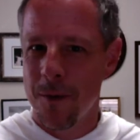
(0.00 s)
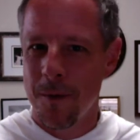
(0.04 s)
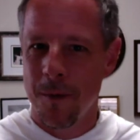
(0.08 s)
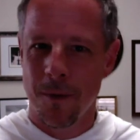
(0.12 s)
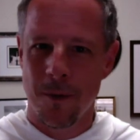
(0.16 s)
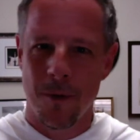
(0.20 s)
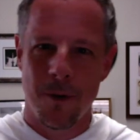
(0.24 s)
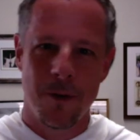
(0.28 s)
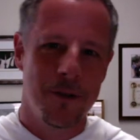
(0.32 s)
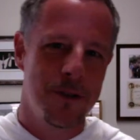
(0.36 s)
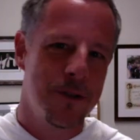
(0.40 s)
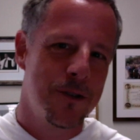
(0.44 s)
it
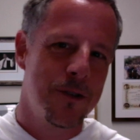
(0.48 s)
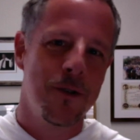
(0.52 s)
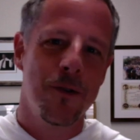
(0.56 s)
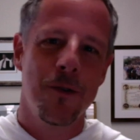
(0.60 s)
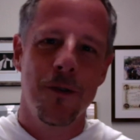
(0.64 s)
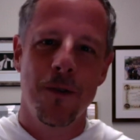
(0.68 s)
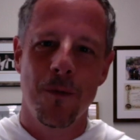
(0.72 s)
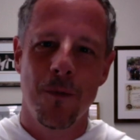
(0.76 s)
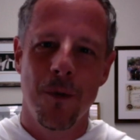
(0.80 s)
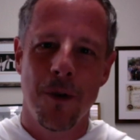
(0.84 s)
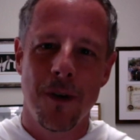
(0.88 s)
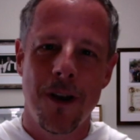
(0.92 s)
rolls through
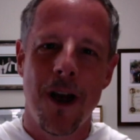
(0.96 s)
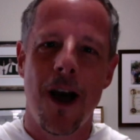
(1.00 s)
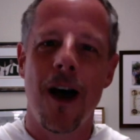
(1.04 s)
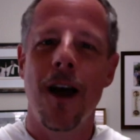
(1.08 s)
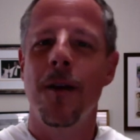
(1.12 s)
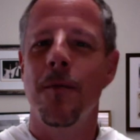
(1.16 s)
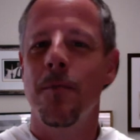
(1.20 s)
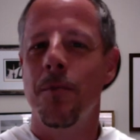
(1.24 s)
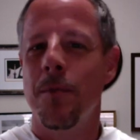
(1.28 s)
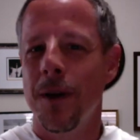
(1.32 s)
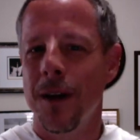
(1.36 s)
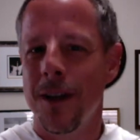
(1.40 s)
and we're
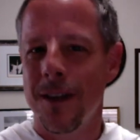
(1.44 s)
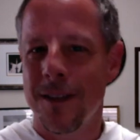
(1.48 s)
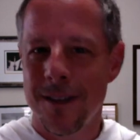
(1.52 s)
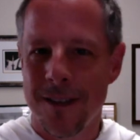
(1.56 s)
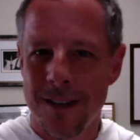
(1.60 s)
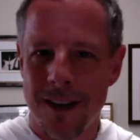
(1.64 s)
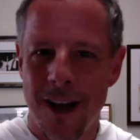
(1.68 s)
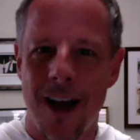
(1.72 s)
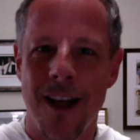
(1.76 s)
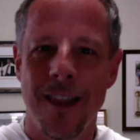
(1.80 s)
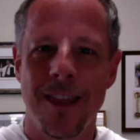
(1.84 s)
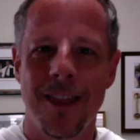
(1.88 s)
done, but it's
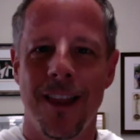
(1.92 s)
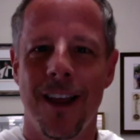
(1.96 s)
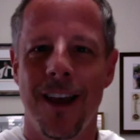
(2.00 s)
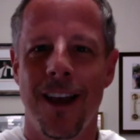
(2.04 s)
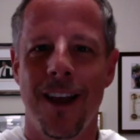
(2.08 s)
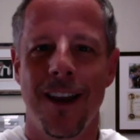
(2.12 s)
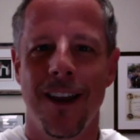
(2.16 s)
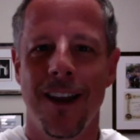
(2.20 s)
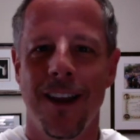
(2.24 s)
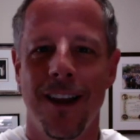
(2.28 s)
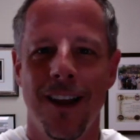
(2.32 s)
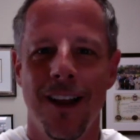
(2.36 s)
not that